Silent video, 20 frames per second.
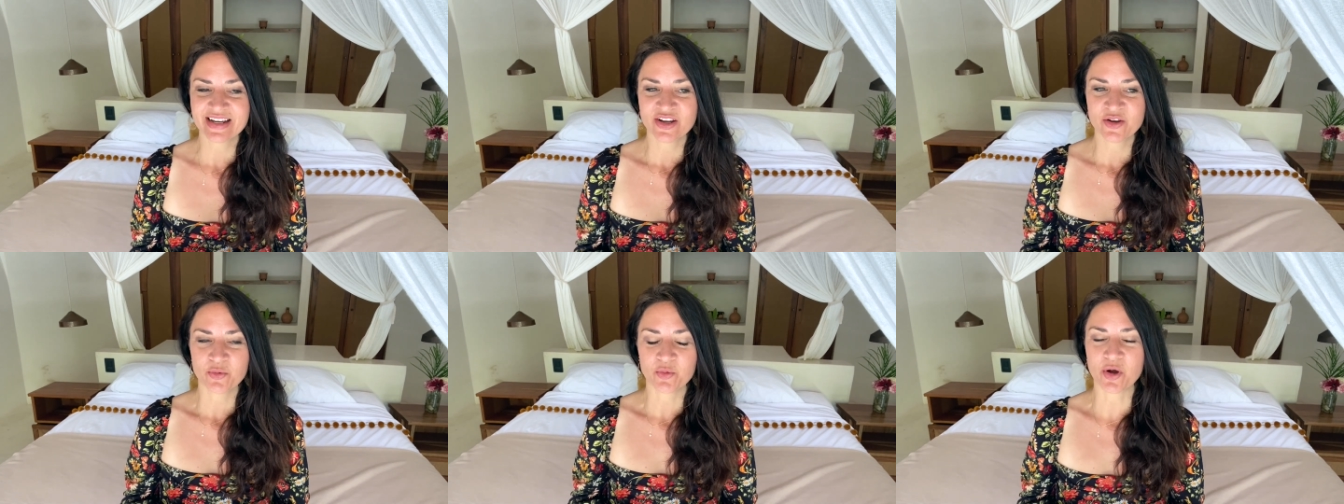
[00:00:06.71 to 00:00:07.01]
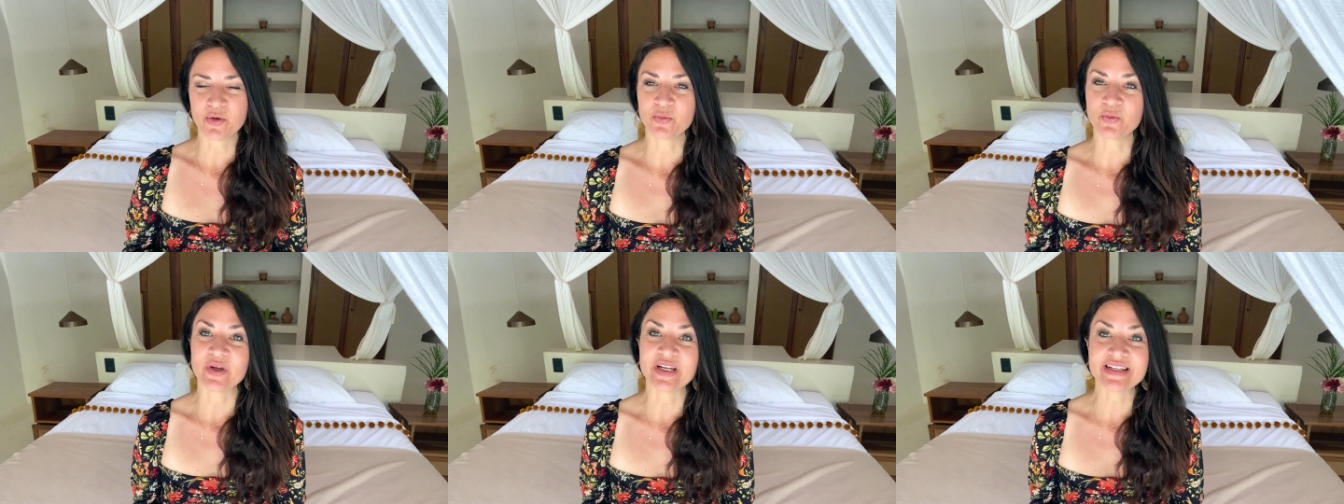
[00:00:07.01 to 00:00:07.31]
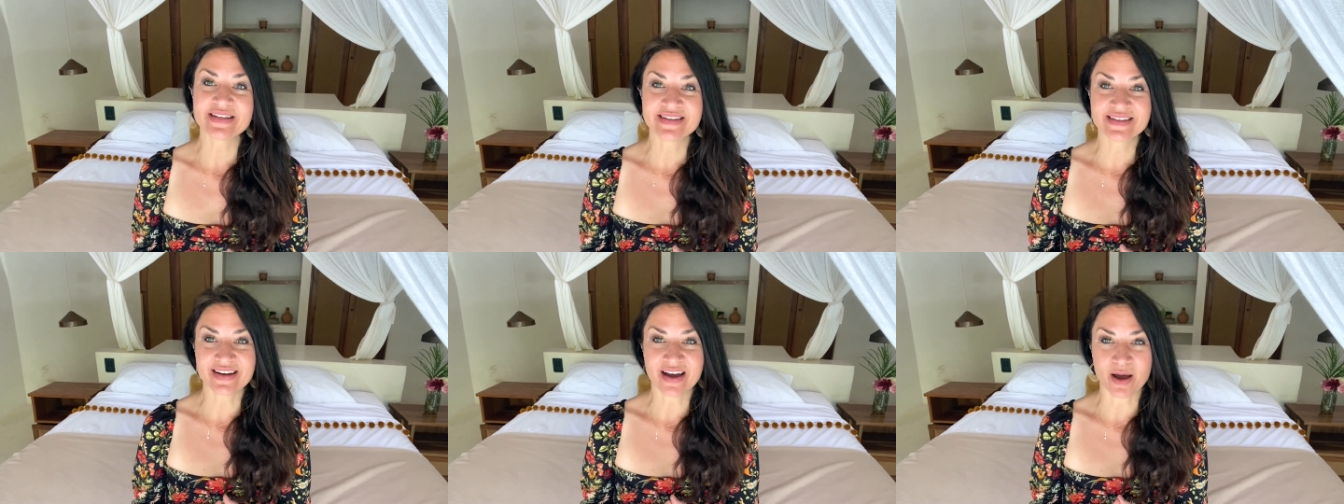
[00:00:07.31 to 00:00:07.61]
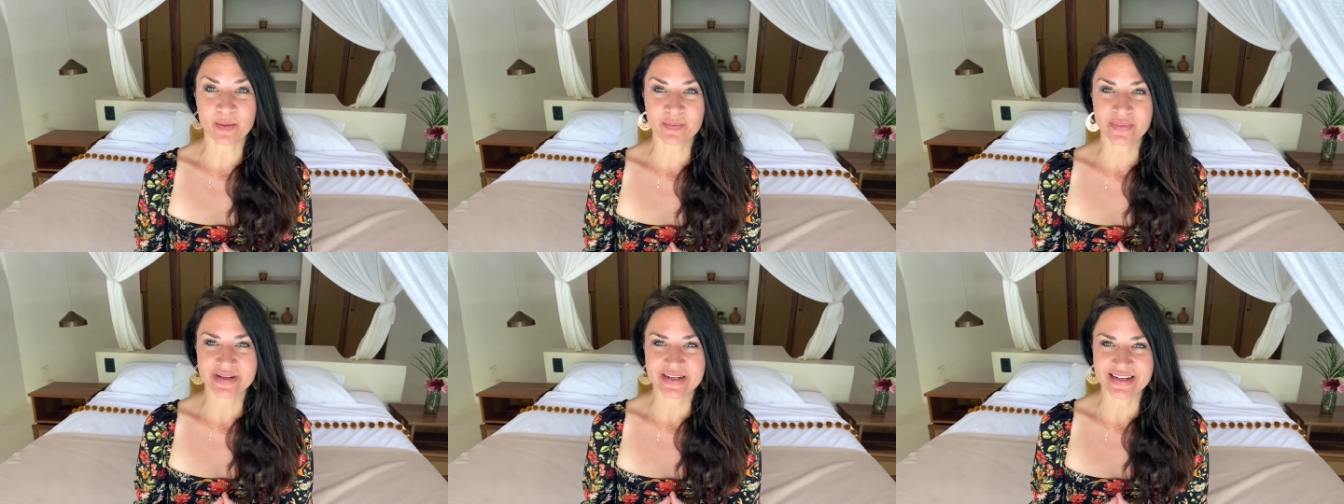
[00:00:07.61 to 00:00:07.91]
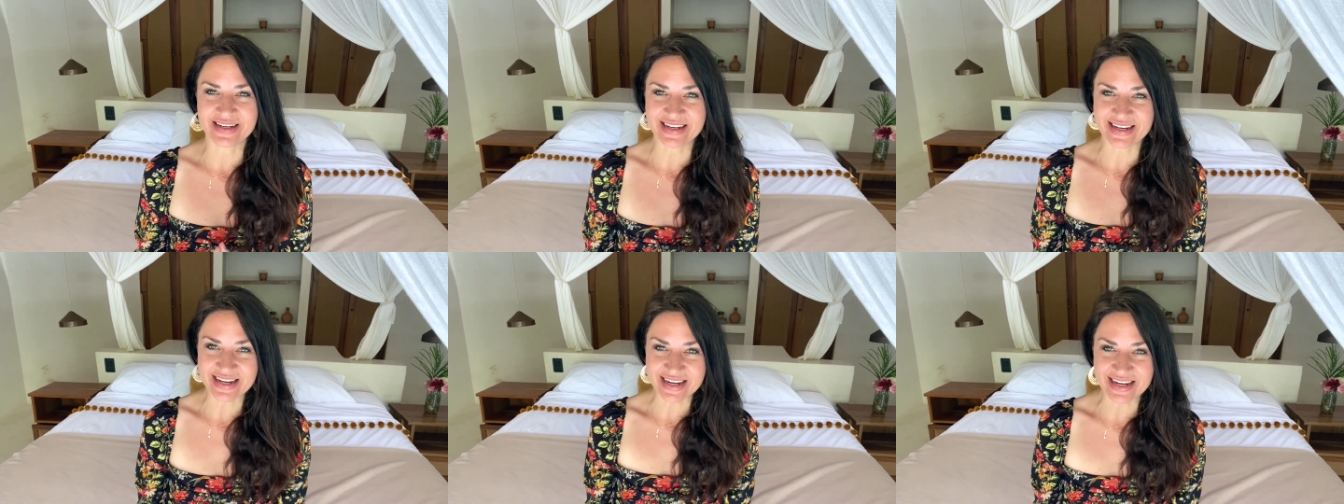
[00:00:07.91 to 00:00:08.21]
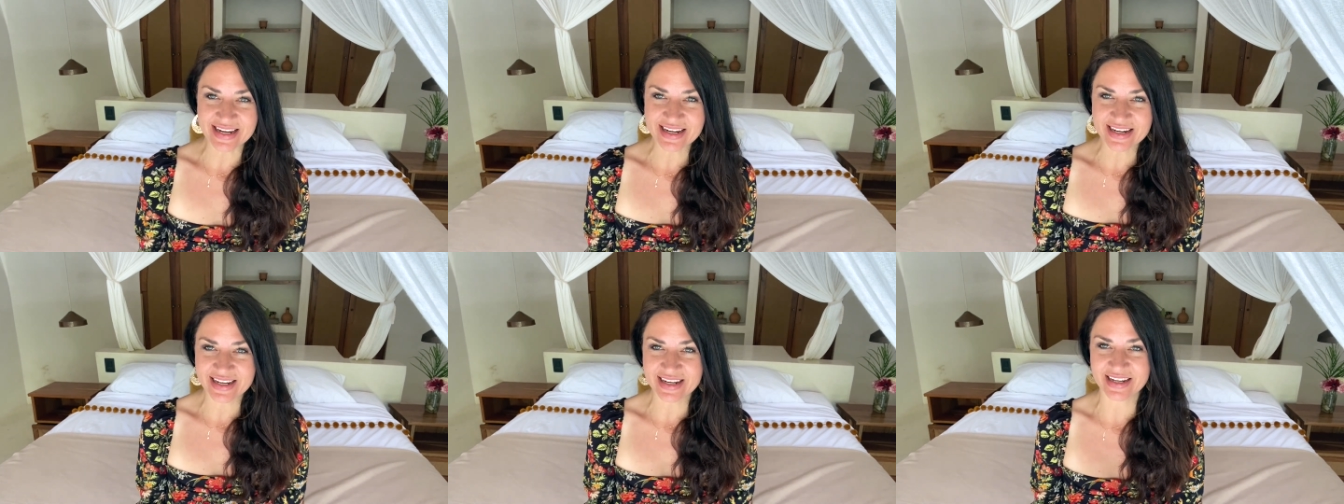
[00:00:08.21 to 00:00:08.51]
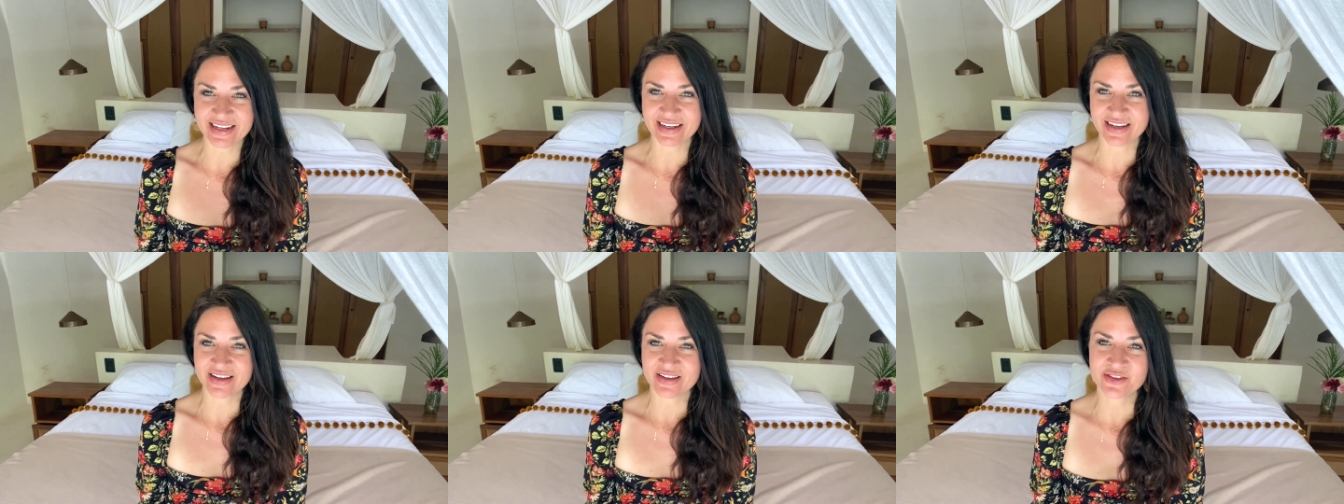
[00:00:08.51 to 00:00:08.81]
when we stop
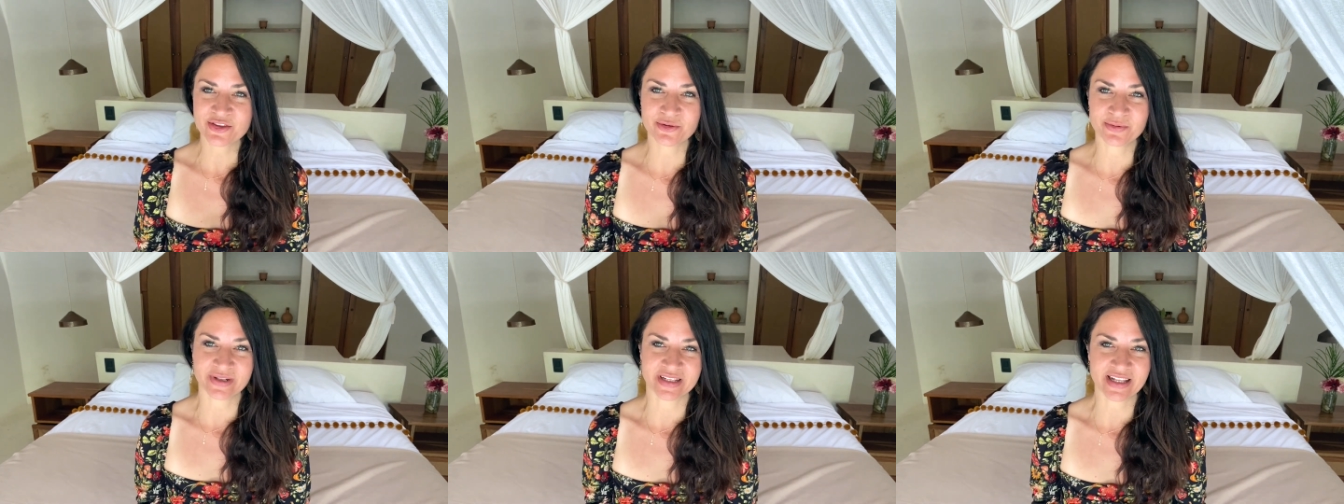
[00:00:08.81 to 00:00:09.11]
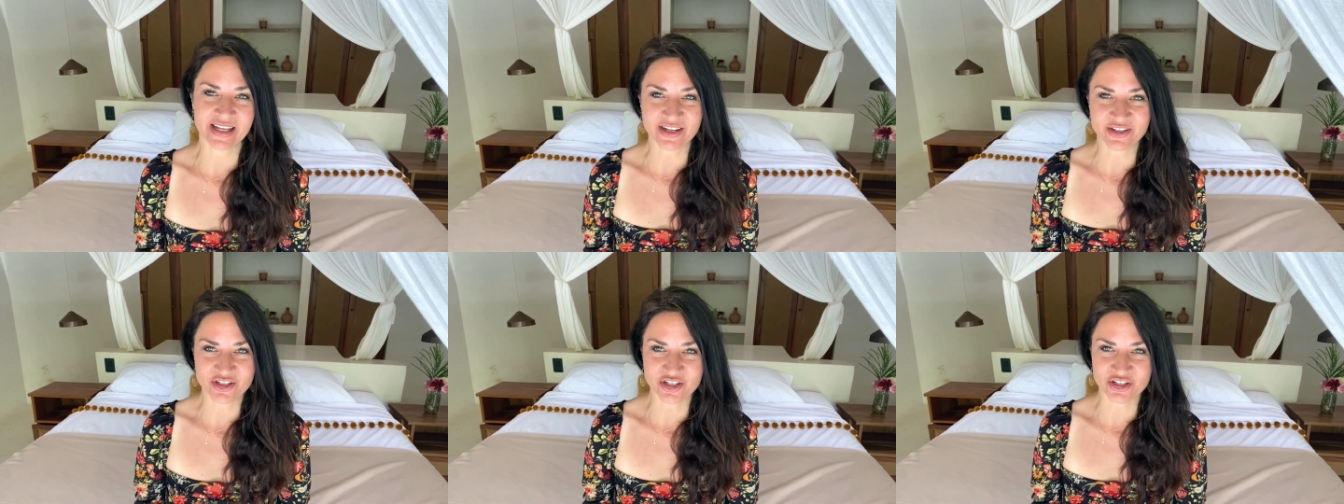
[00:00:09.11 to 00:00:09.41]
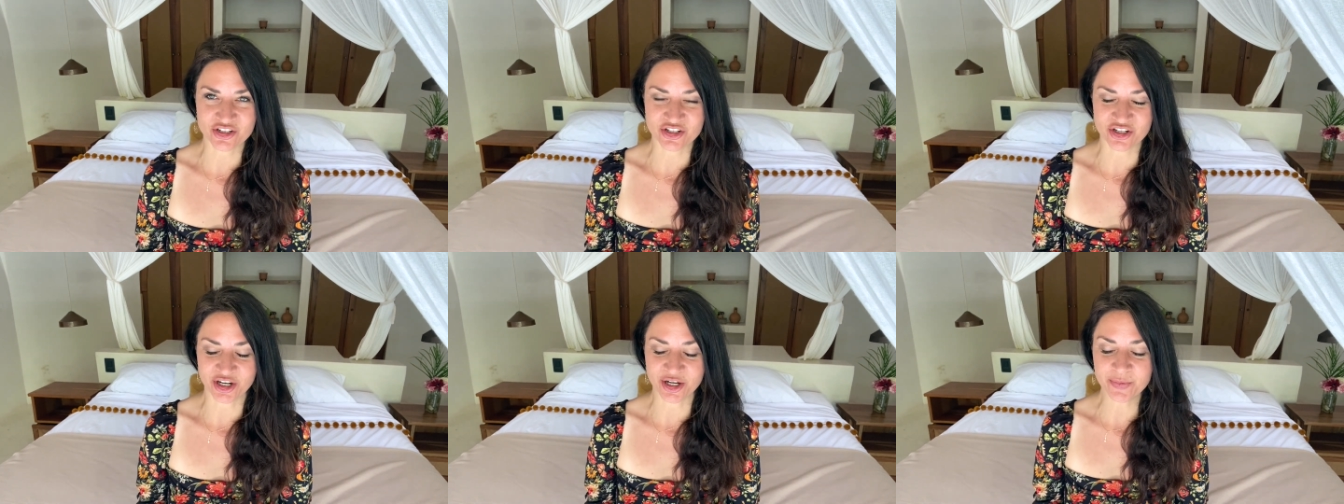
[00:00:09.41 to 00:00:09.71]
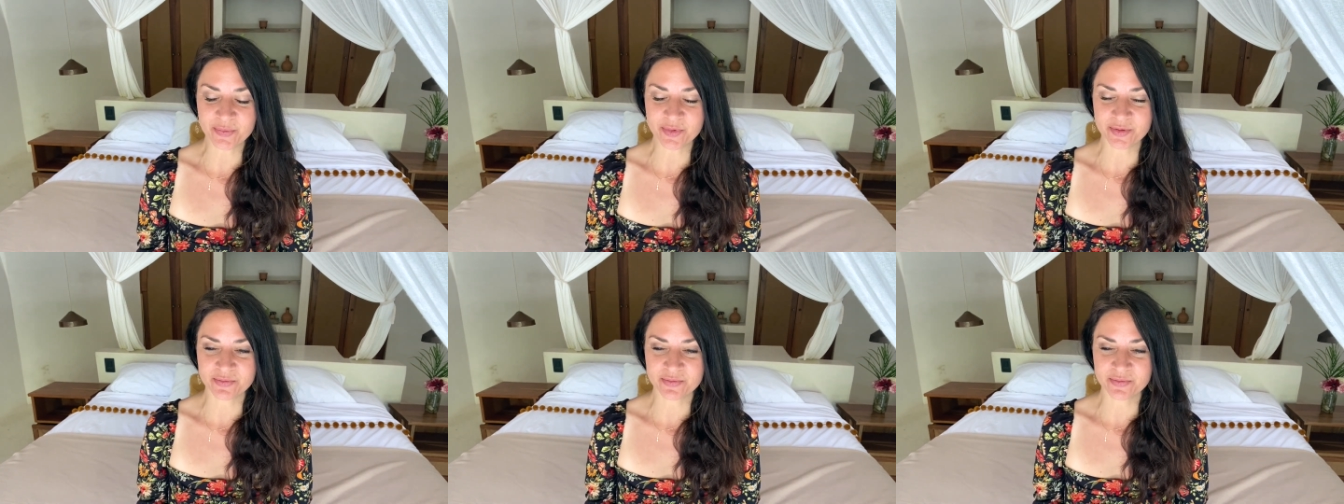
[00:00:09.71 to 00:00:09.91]
needing the relationship,